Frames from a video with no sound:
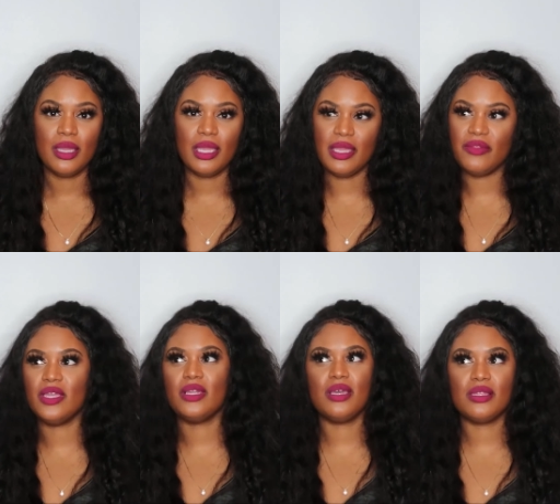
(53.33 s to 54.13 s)
and
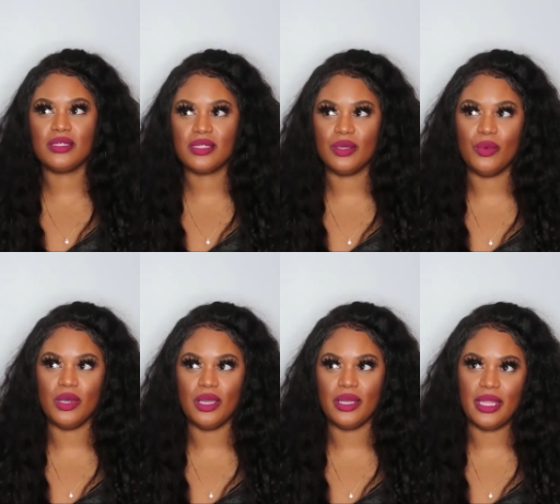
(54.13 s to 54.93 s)
then another
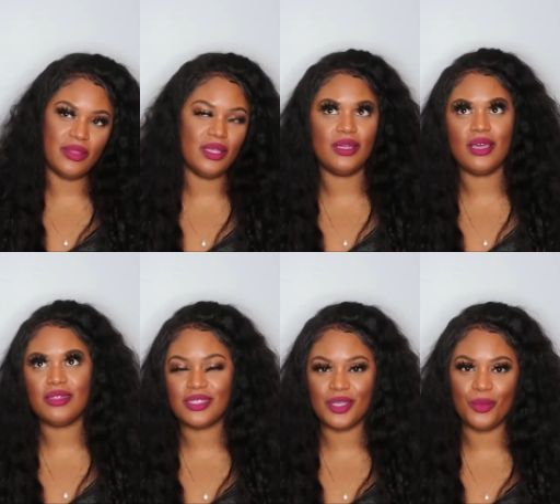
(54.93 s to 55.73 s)
someone and then another
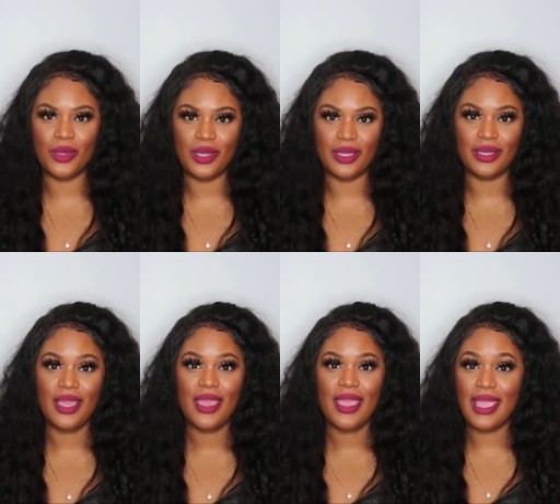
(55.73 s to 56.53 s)
someone
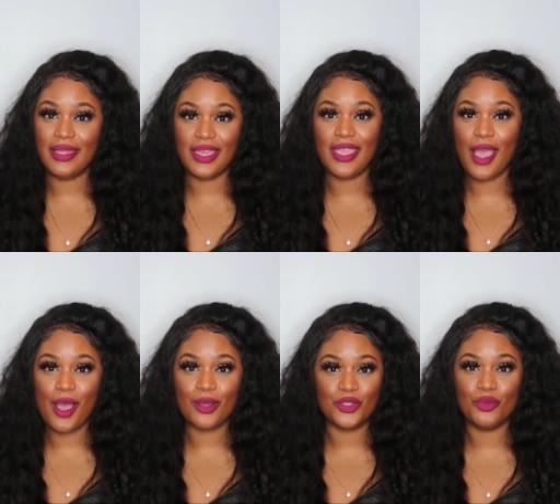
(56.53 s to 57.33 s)
and they
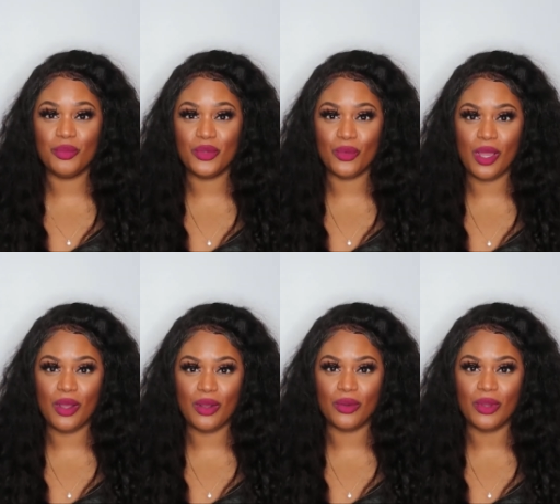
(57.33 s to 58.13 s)
all do me
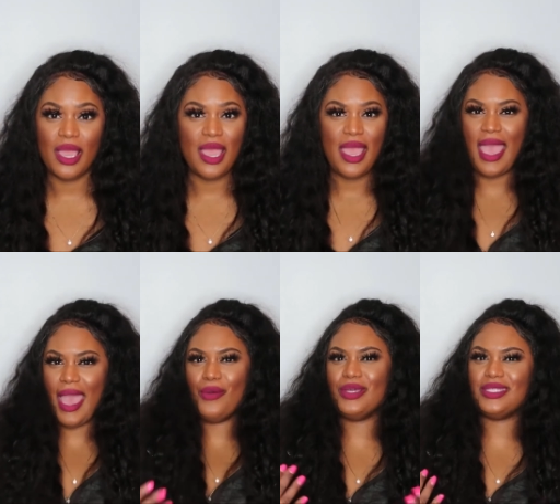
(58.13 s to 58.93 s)
wrong,
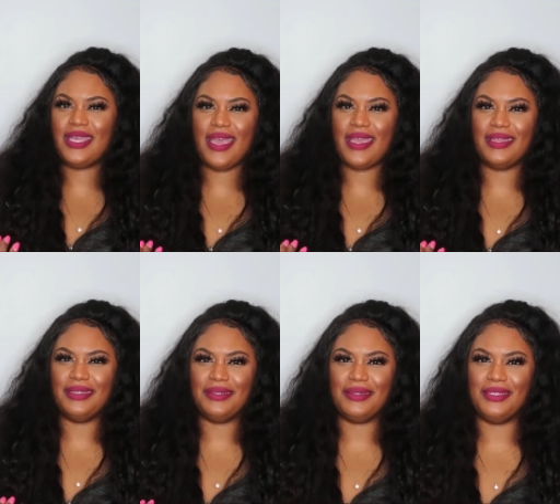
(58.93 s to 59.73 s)
how is
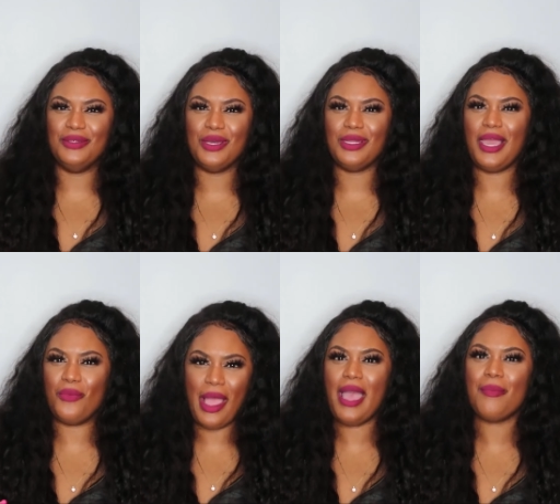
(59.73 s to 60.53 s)
that, you know, like,
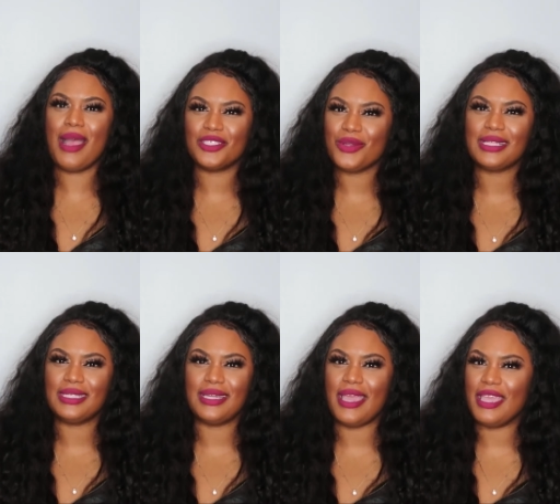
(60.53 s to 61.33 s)
why am I
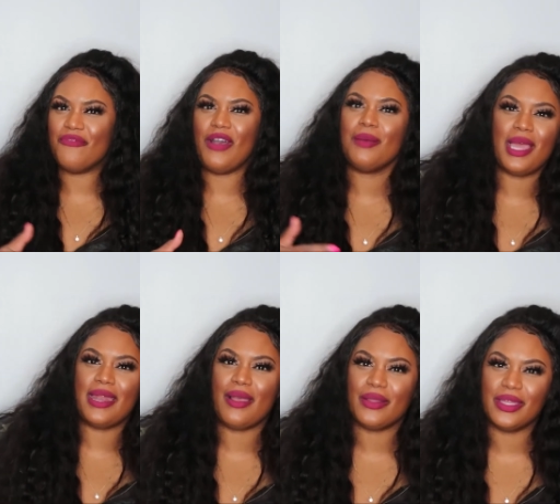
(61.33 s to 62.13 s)
attracting that if I'm not
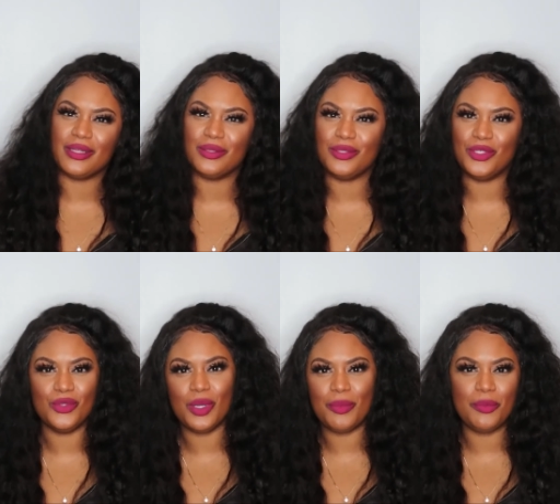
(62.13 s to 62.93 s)
out here
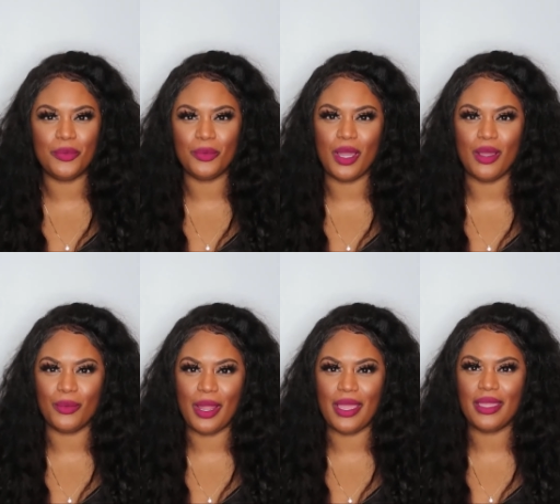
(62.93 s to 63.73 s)
doing people wrong,
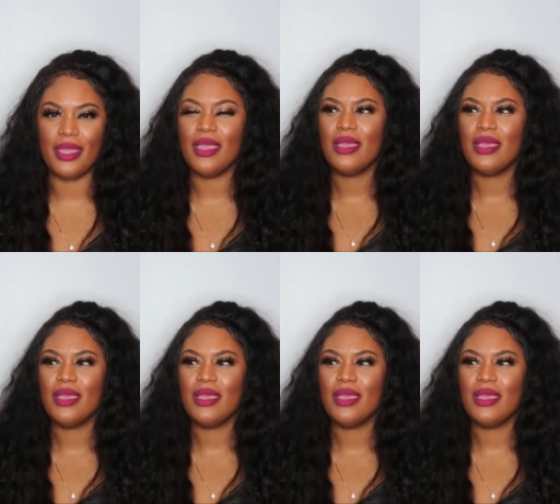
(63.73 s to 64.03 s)
right?